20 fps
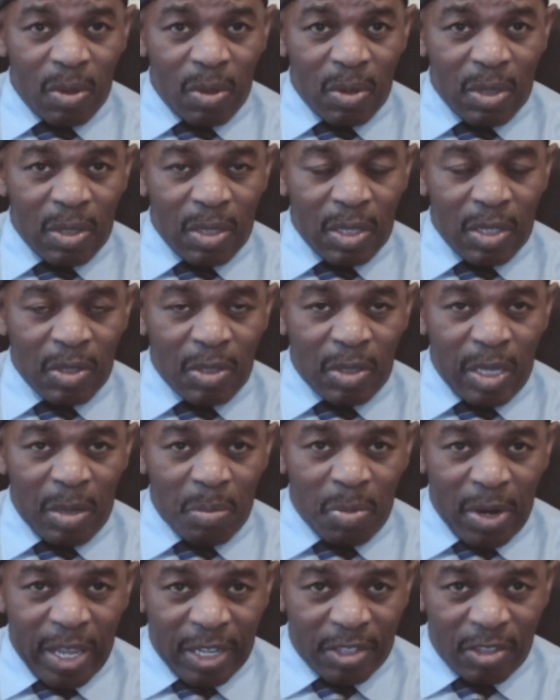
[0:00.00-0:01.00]
say
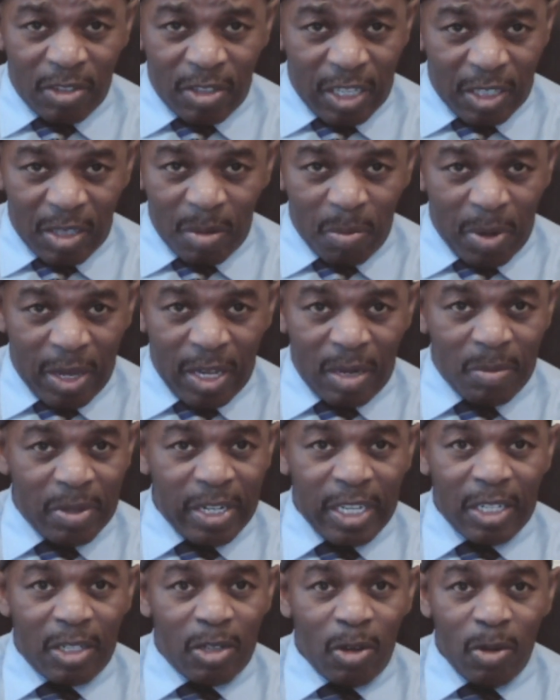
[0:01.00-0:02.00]
blacks was at the bottom of that
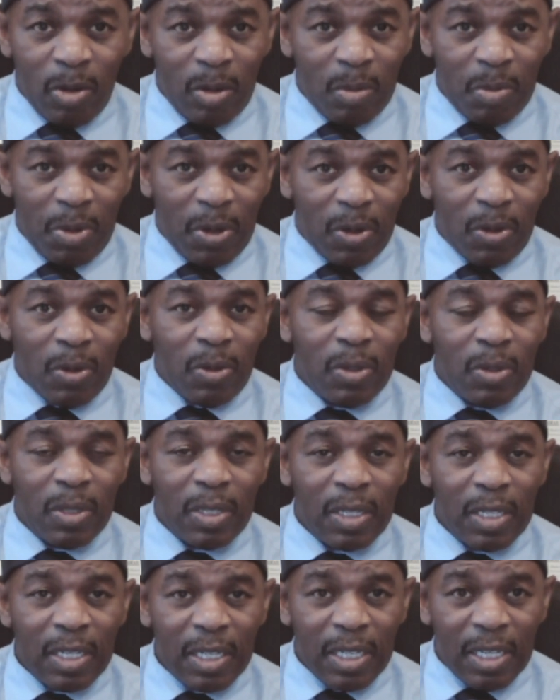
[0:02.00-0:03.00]
totem pole,
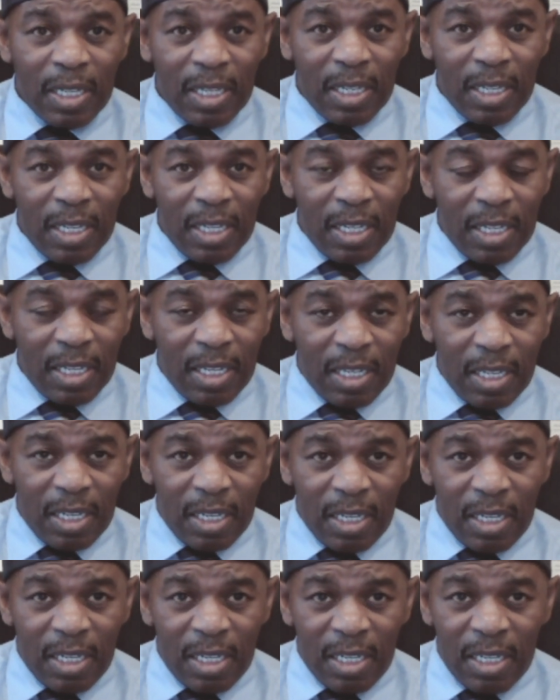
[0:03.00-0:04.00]

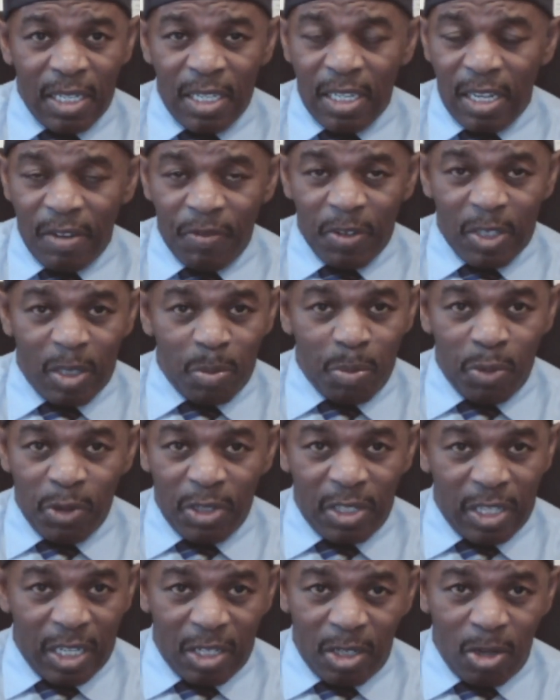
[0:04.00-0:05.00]
any effort to push
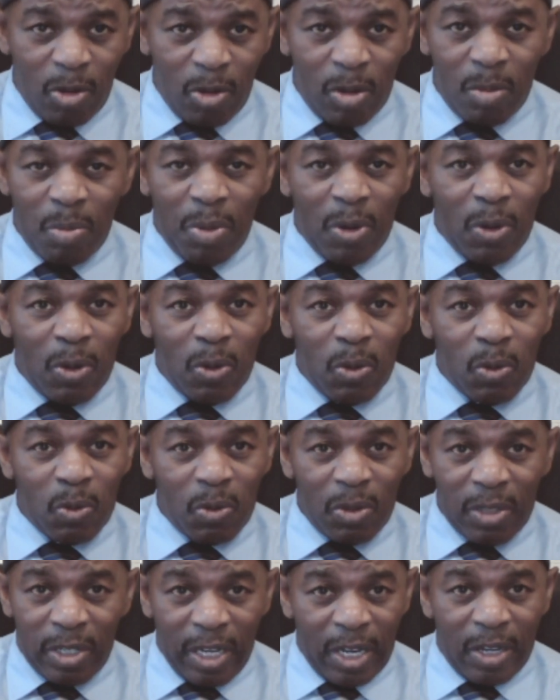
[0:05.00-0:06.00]
that totem pole
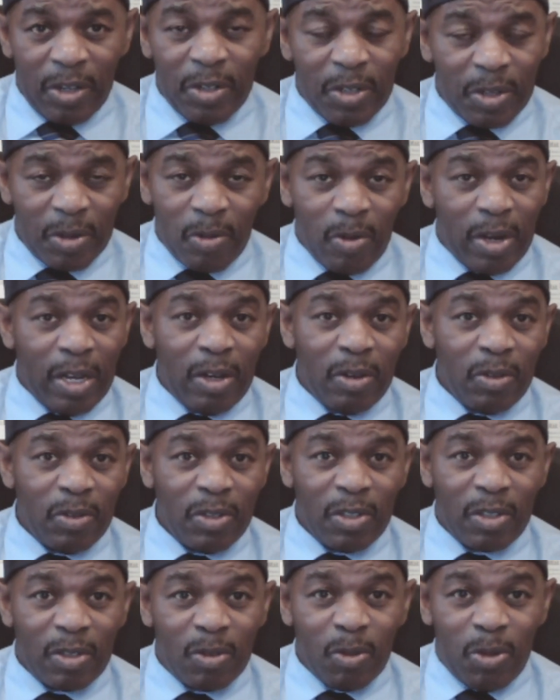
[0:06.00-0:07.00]
down in the ground is
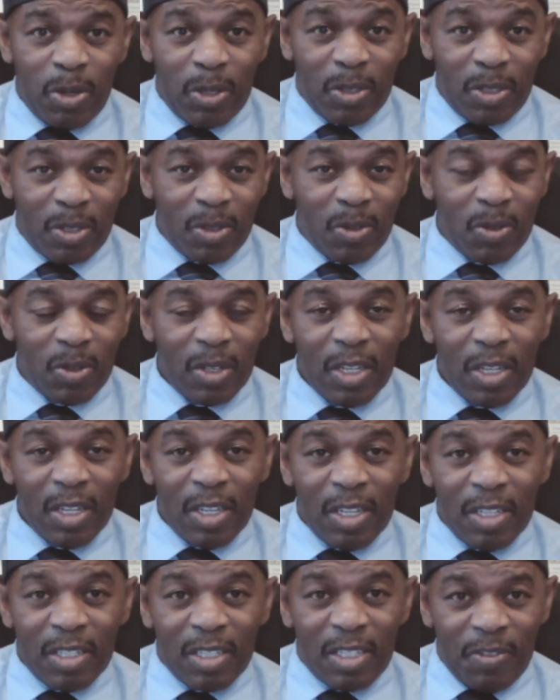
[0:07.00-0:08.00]
going to
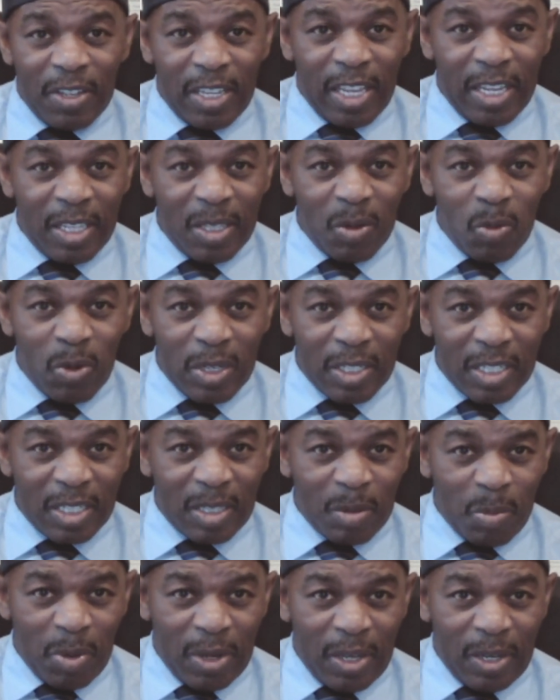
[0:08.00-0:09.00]
suffocate the ones at the
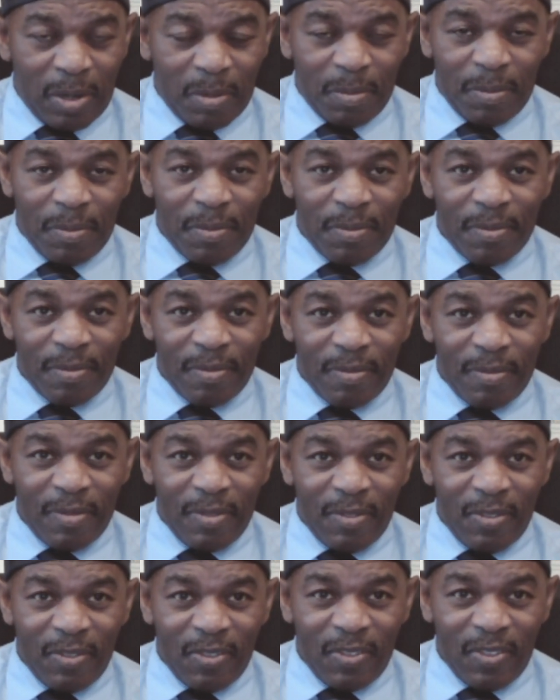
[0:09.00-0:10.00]
bottom.
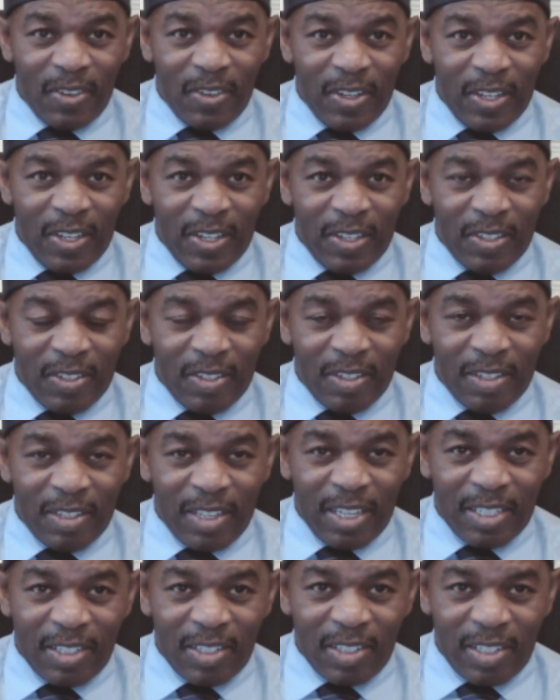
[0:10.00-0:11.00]
And
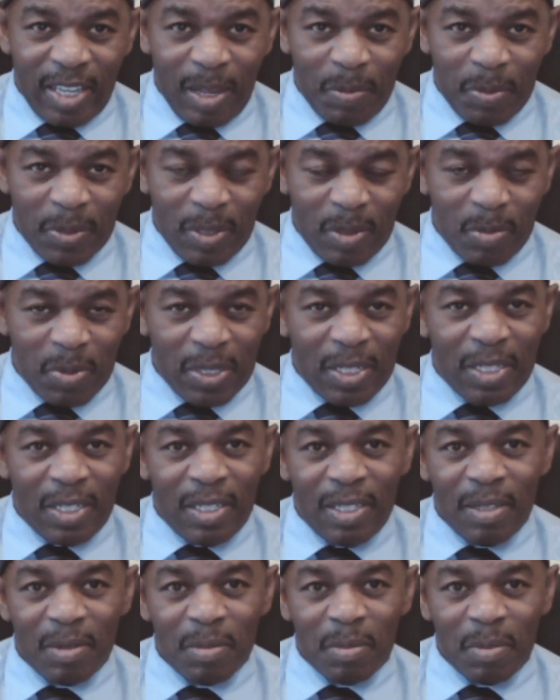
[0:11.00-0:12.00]
that just happens to be
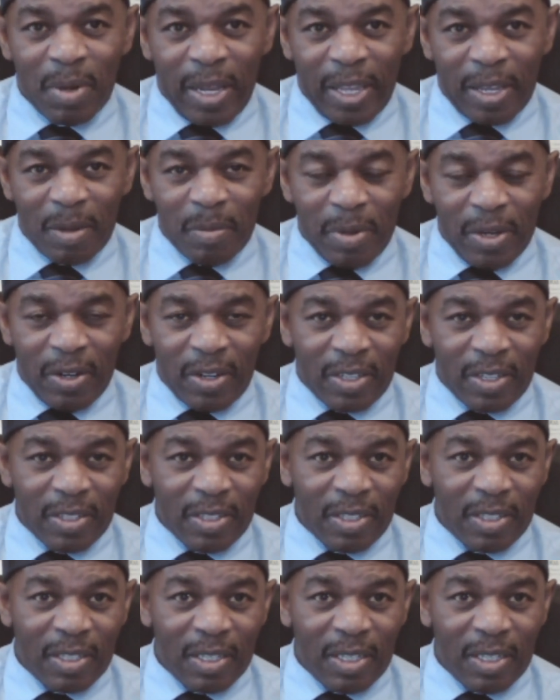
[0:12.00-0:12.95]
black Americans.